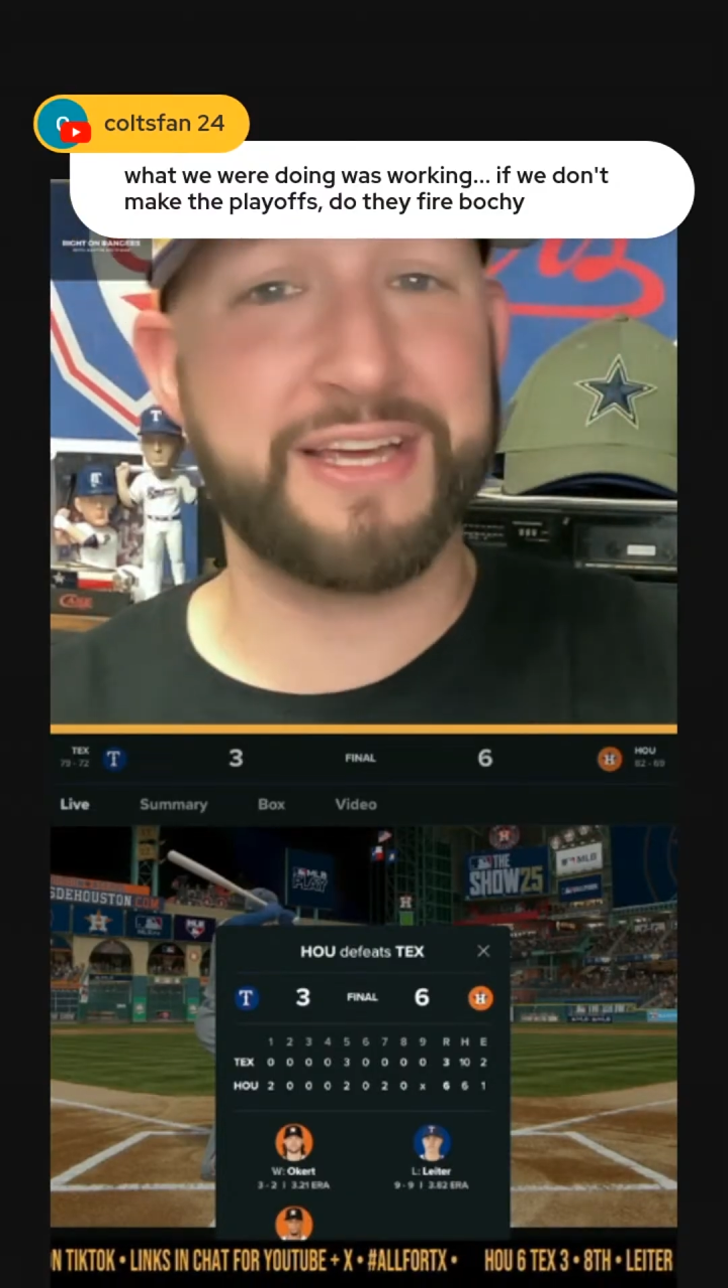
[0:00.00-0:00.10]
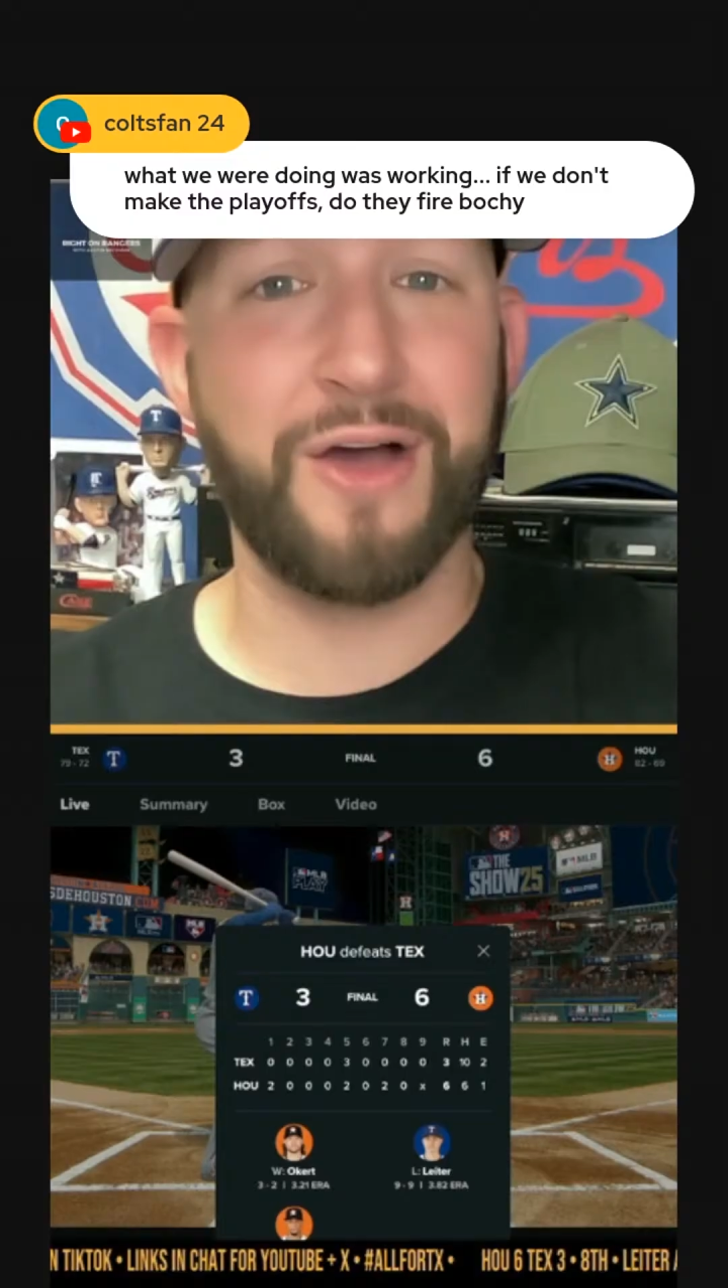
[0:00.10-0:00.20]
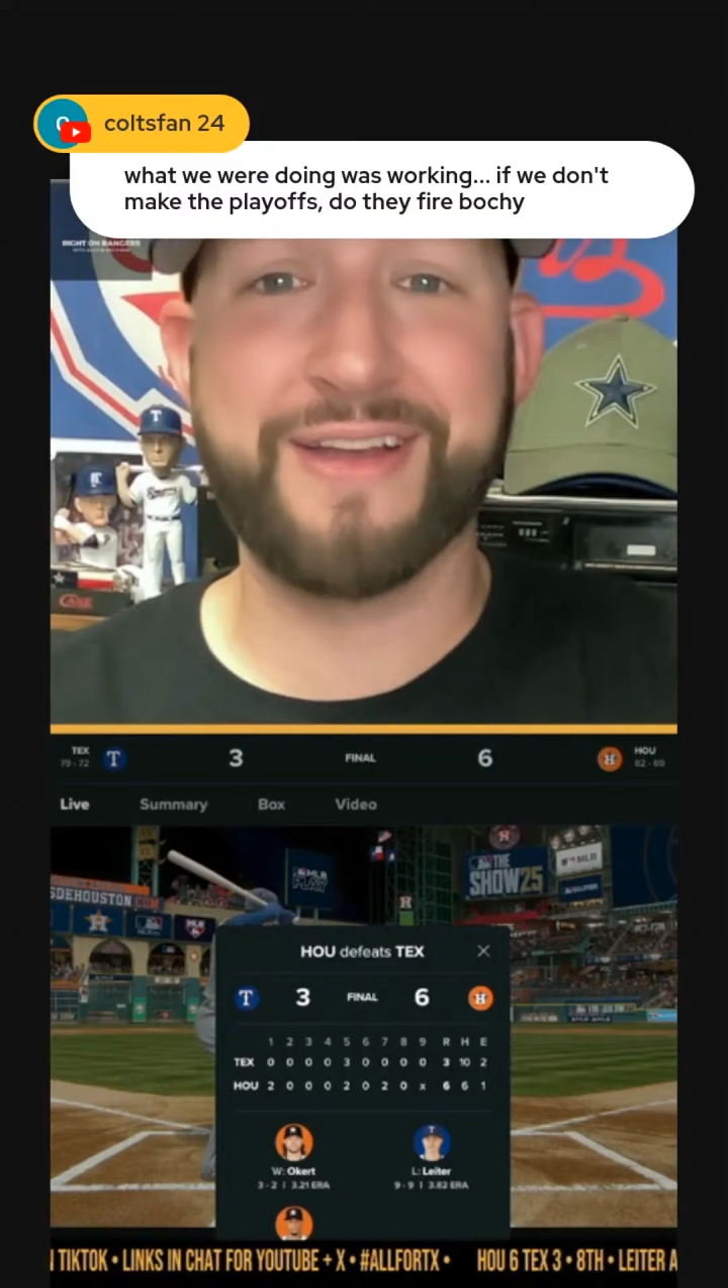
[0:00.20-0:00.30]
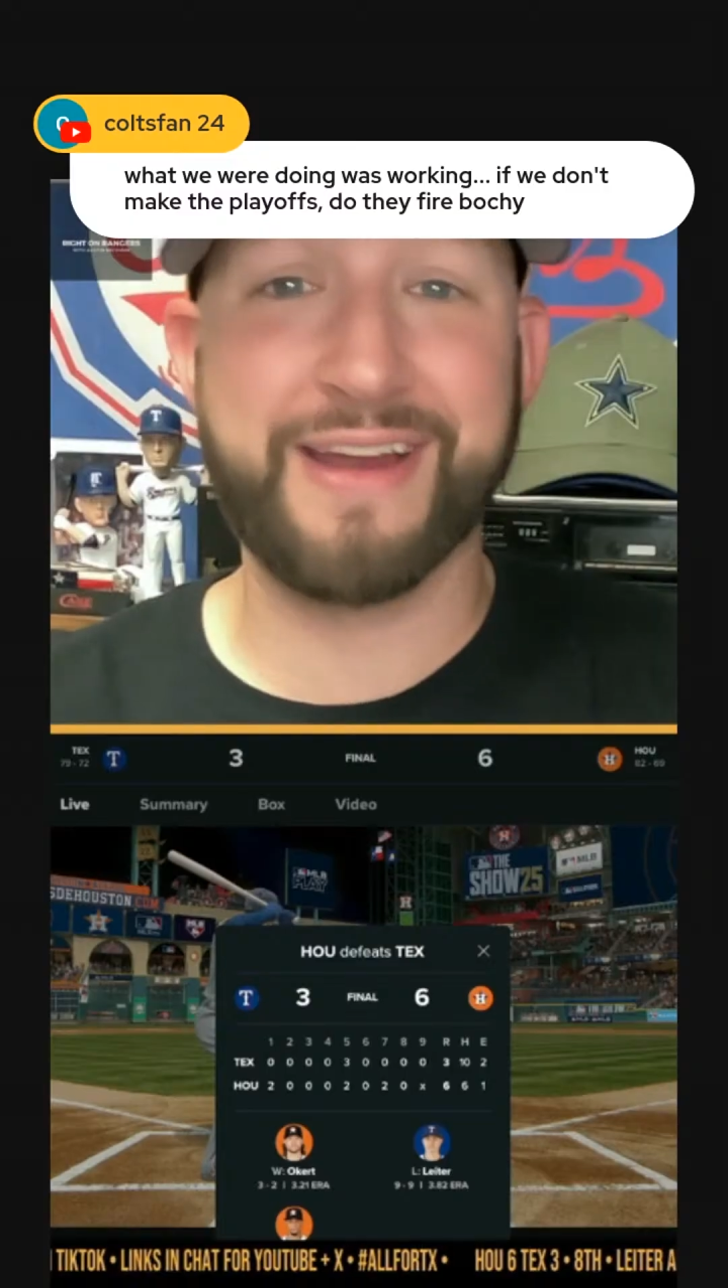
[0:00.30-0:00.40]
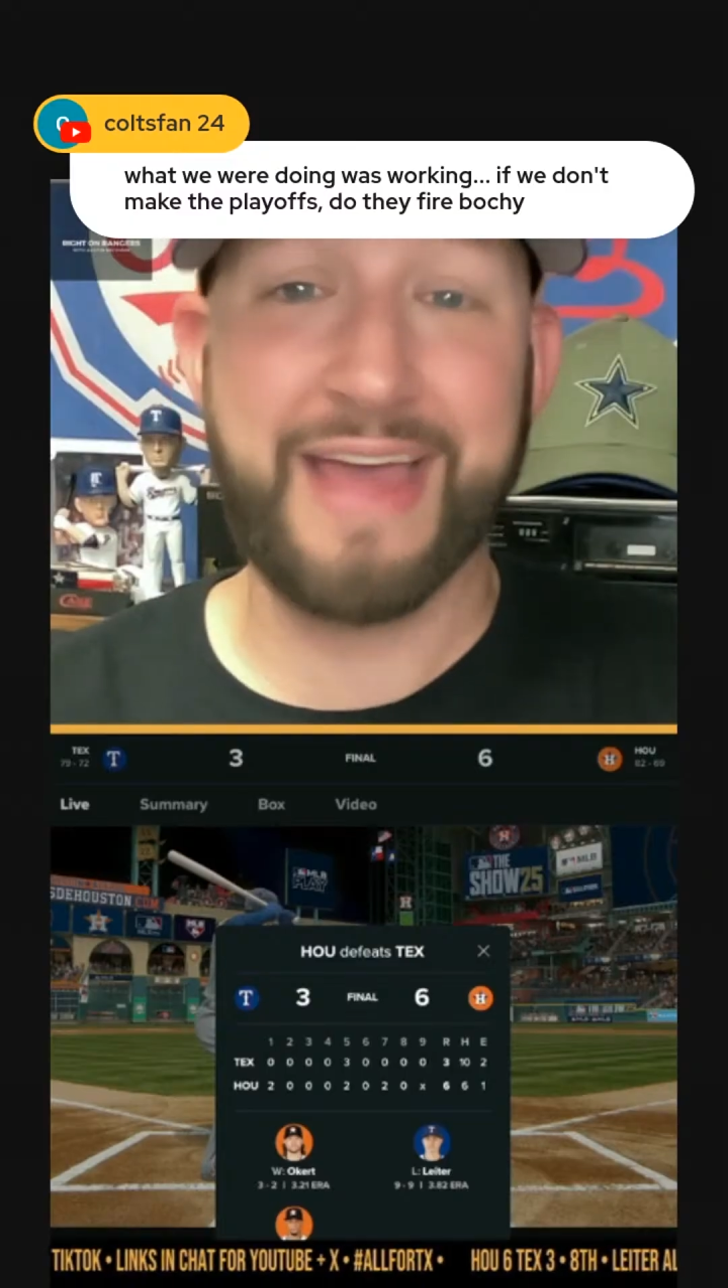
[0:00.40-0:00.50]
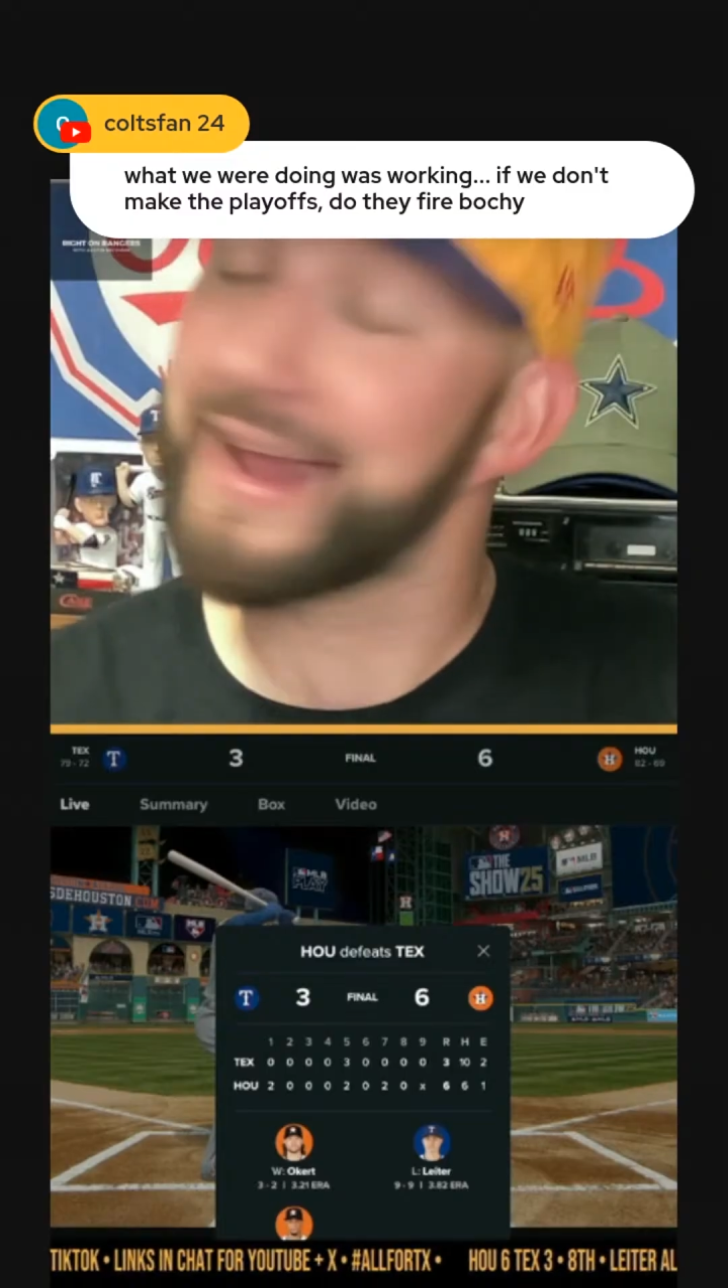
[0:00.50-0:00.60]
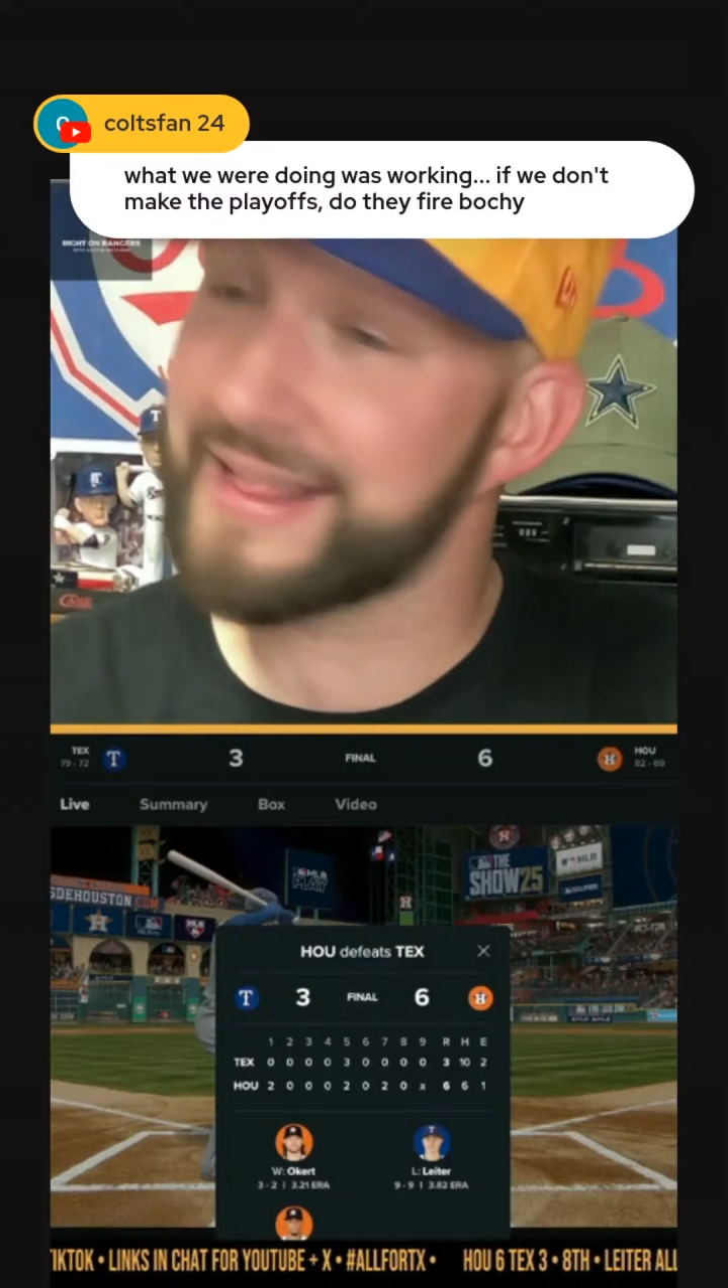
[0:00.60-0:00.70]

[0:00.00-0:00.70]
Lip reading: coach again,